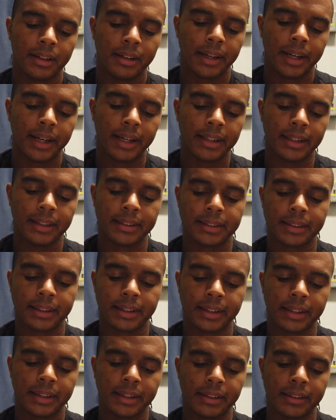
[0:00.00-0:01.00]
the
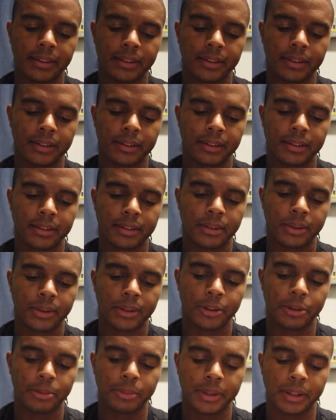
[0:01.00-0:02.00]
LSA to a
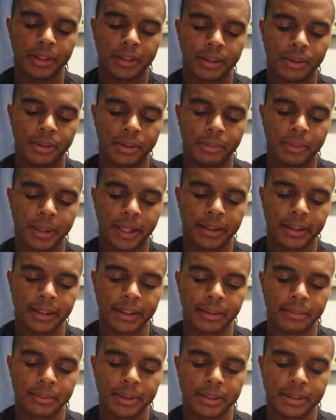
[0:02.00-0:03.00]
little bit lower, but I
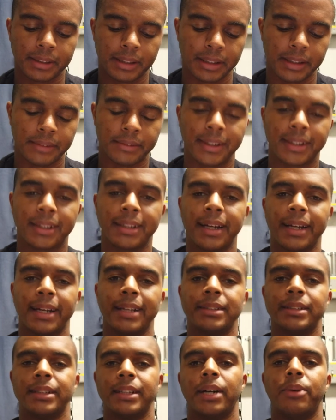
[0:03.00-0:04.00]
think I'm just going to leave it. Because like I
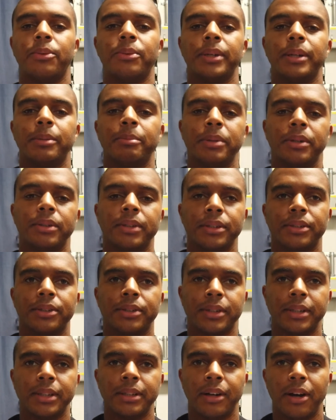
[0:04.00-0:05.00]
said, I want to build this
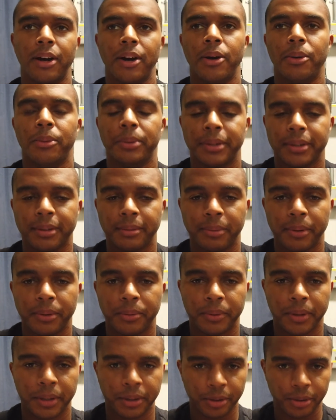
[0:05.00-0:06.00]
truck with
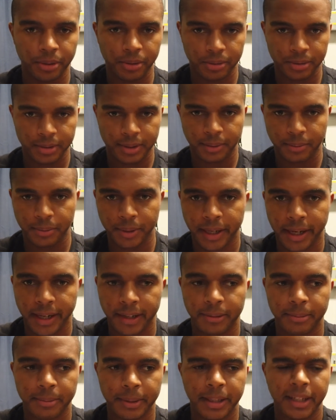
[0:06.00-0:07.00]
something. When someone
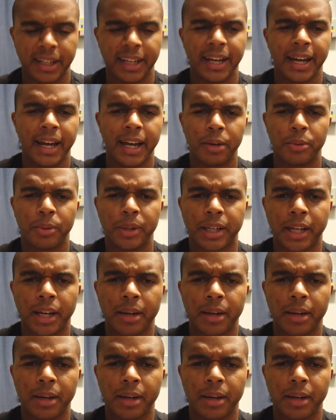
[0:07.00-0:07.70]
asks me, hey, what